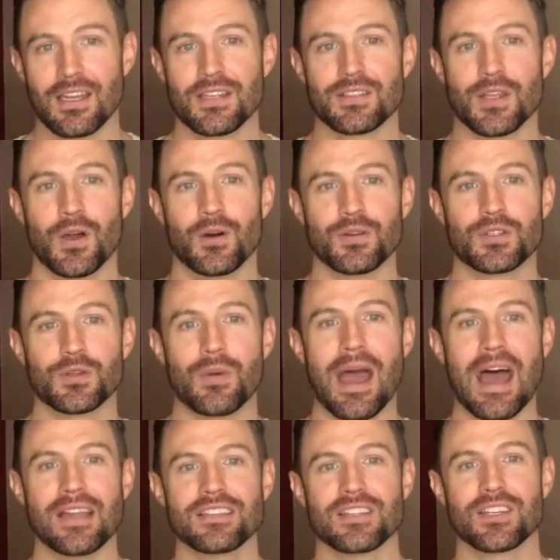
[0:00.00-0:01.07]
So to
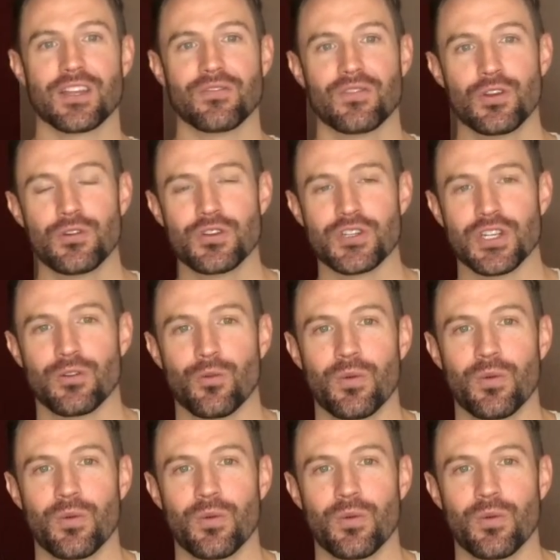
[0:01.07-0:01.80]
add to the confusion,